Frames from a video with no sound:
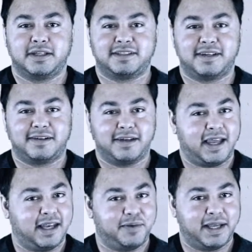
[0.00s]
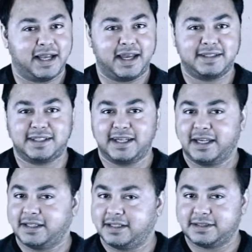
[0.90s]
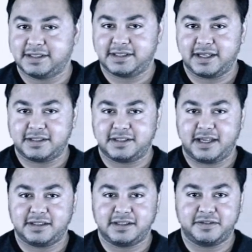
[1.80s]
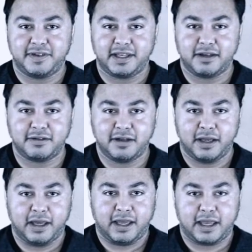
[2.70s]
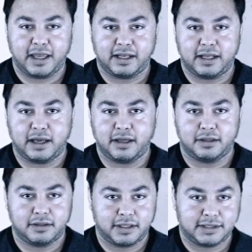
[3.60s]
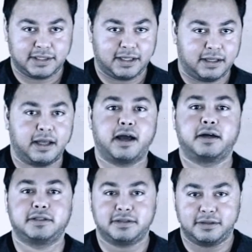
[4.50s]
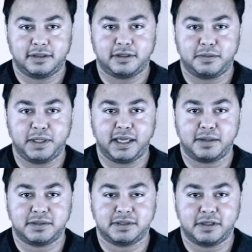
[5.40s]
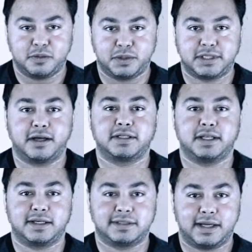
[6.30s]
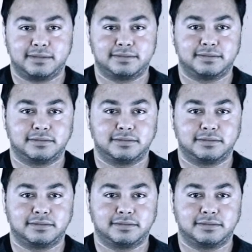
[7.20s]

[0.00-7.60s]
So anyway, guys, this is just an educational video, and that's it. How to Adobe Gains. We'll talk to you next time.